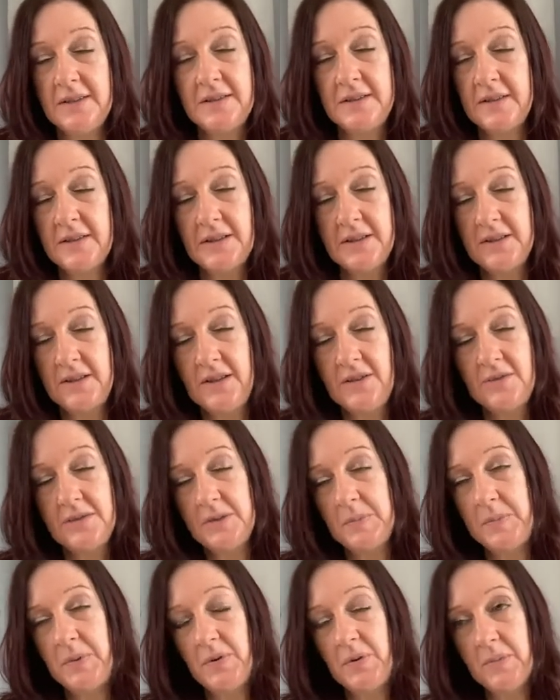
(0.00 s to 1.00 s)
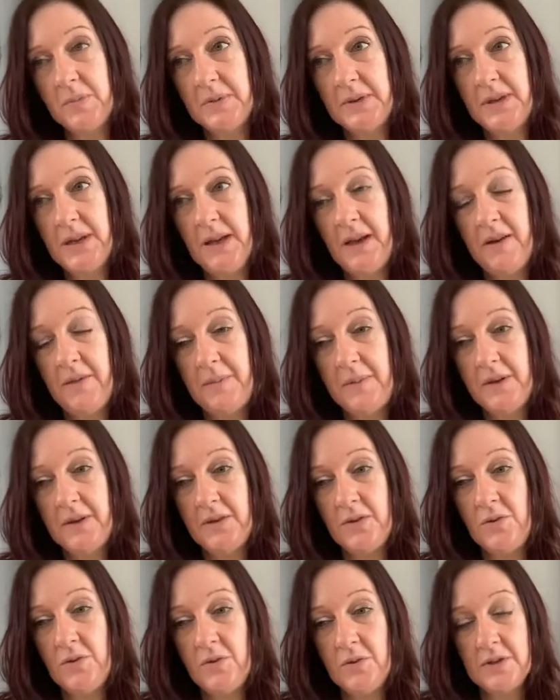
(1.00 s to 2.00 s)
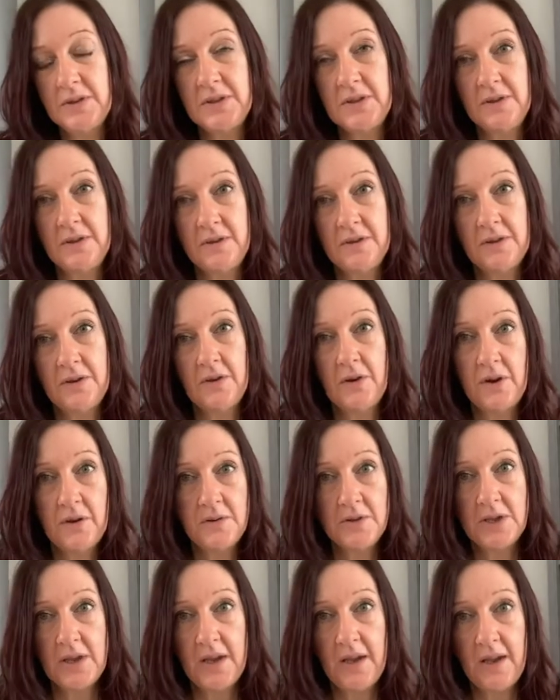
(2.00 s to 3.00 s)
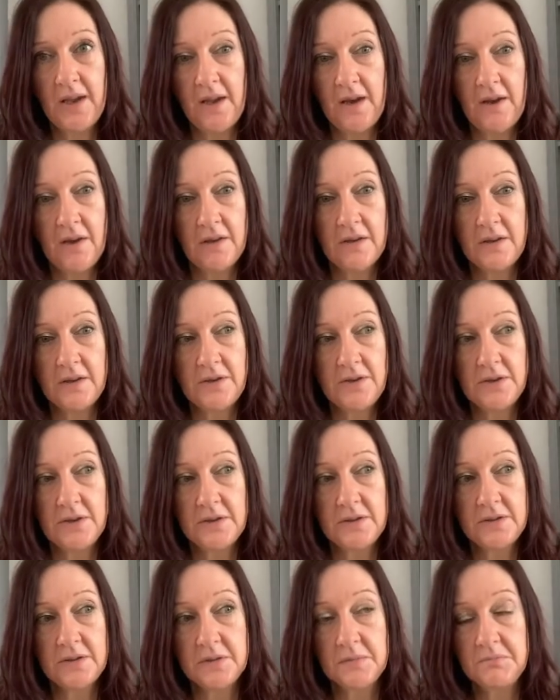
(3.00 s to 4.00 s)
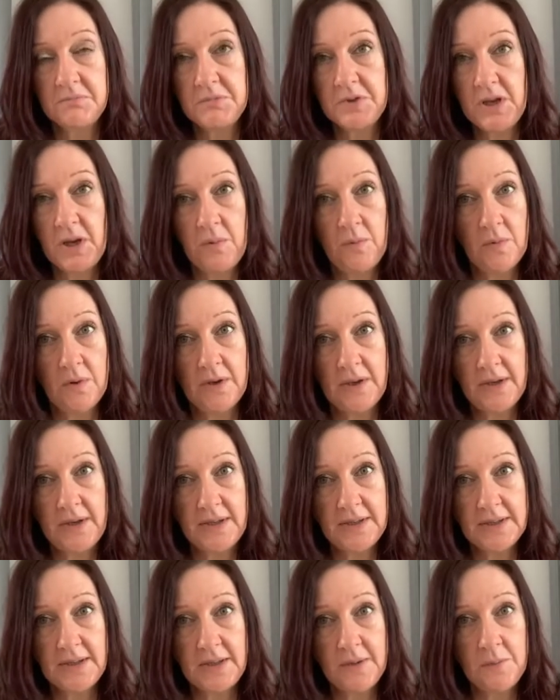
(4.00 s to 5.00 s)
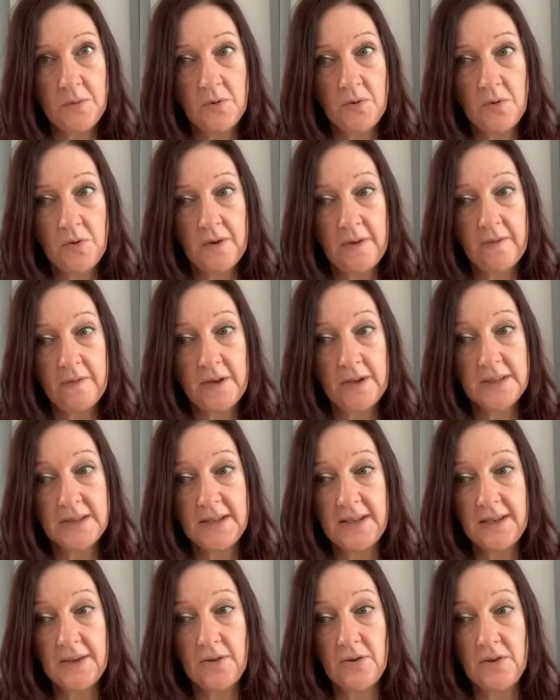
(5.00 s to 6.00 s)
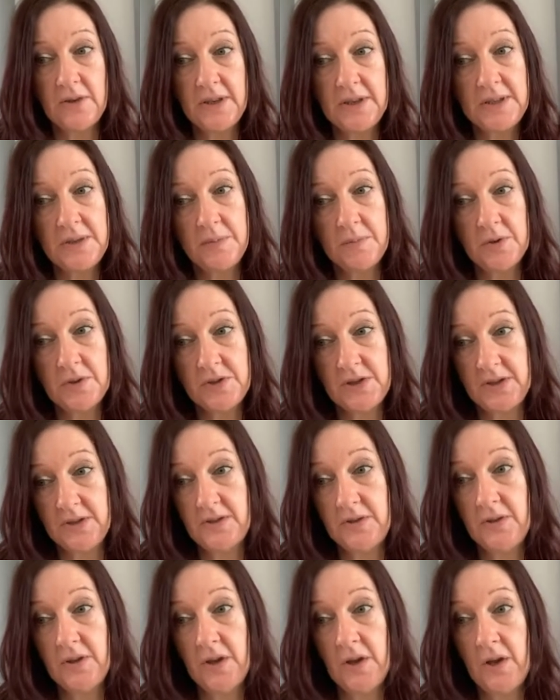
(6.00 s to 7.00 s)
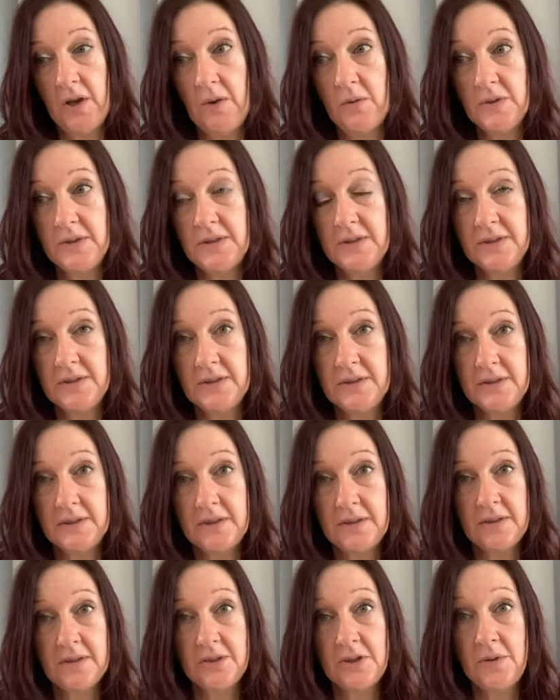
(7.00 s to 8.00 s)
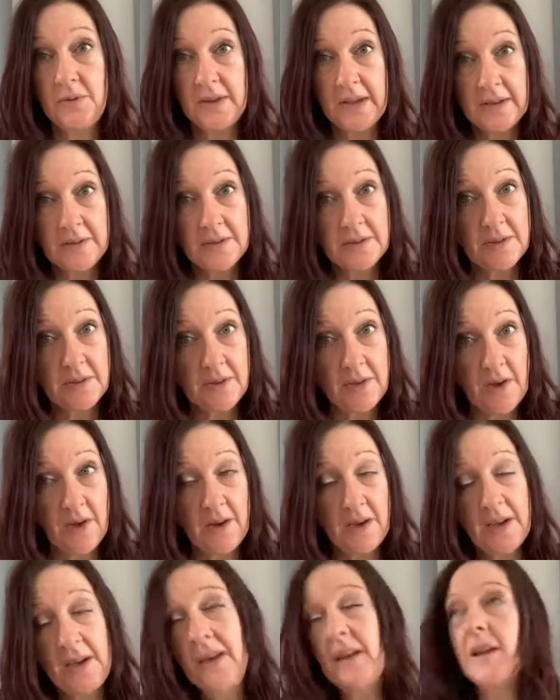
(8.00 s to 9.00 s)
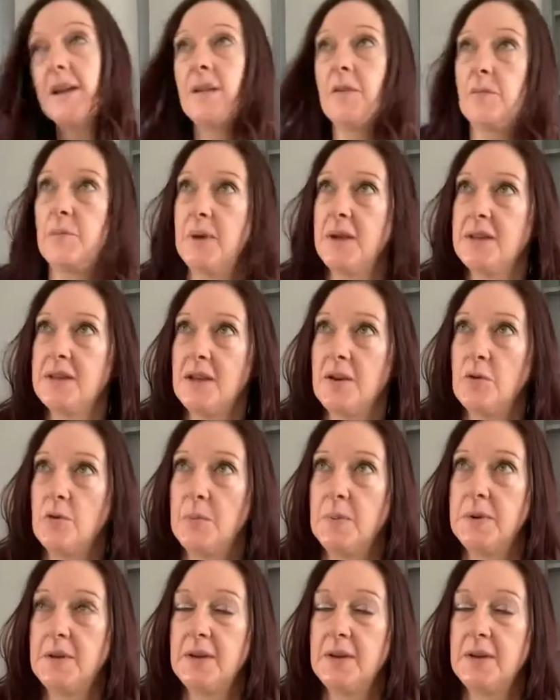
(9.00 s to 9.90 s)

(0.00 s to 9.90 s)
excuse the pun but yeah I've been hooked on crochet I, I just don't want to knit anymore in fact I have got a knitting project on the go since 2009 and I've picked that up